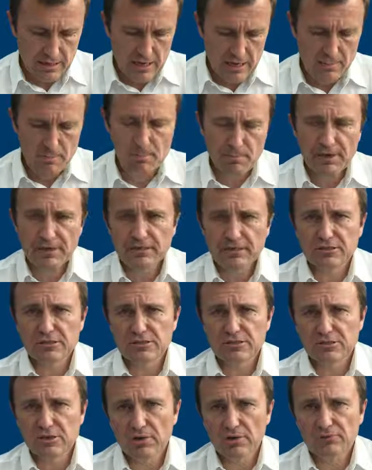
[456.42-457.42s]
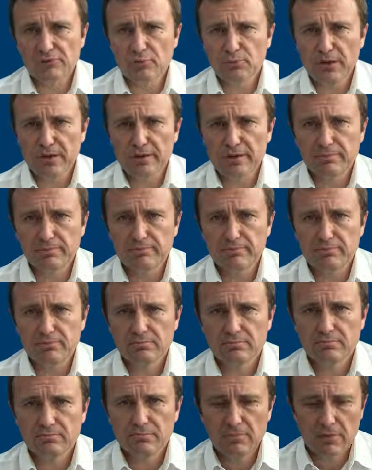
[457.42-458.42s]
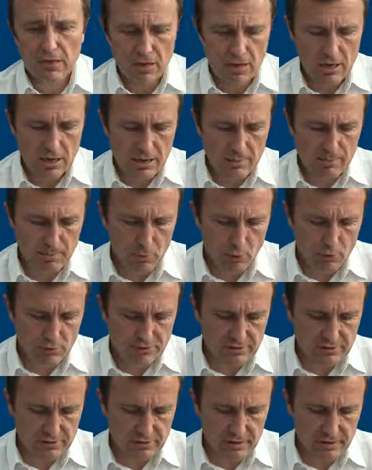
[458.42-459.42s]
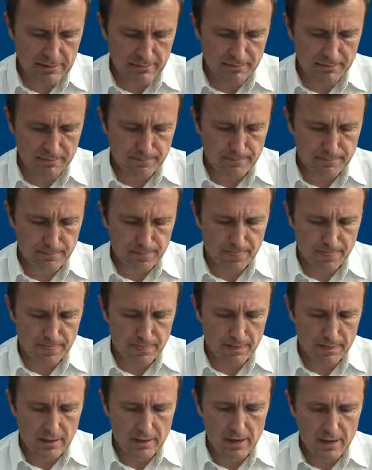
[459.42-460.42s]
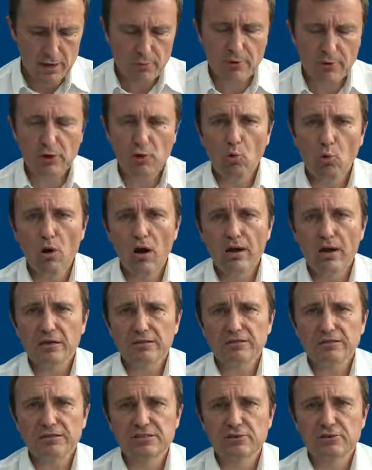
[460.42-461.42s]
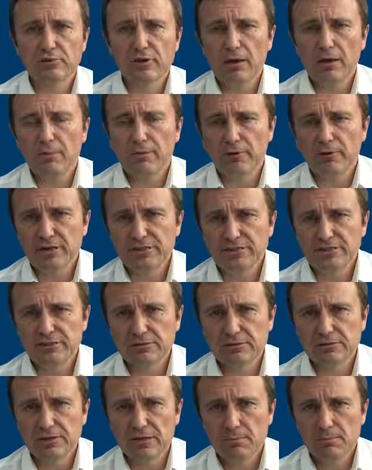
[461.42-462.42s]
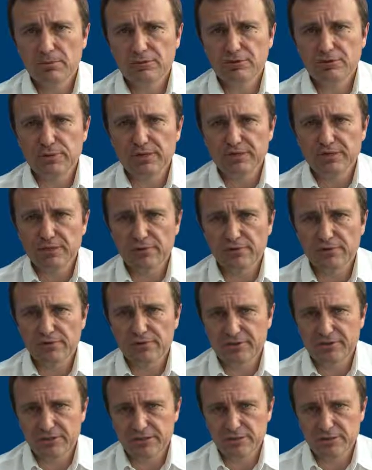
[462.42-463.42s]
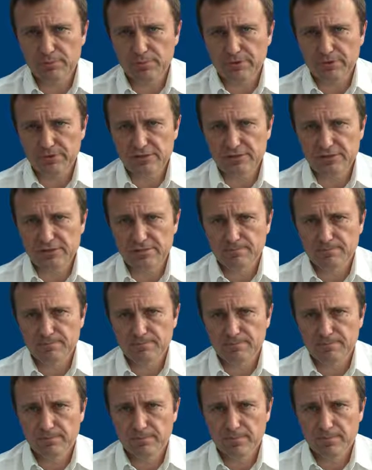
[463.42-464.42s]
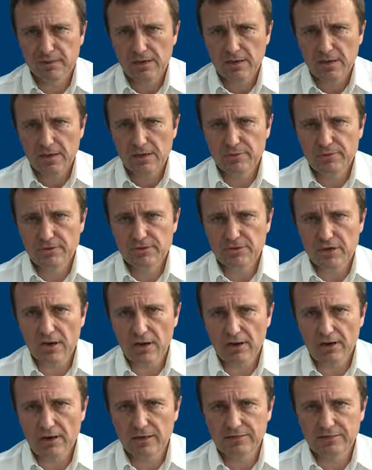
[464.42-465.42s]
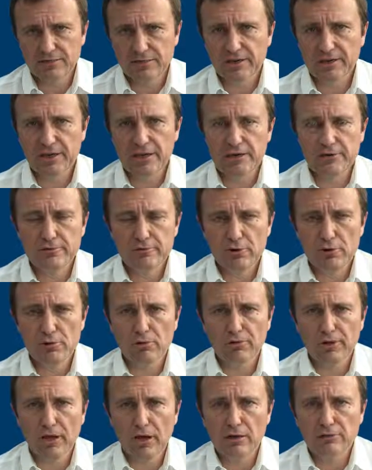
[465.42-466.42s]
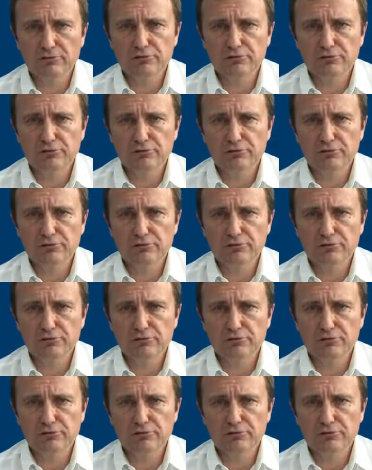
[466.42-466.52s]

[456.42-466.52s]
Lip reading: Embedded software, importantly, requires collaboration between different disciplines, and this highlights a key role now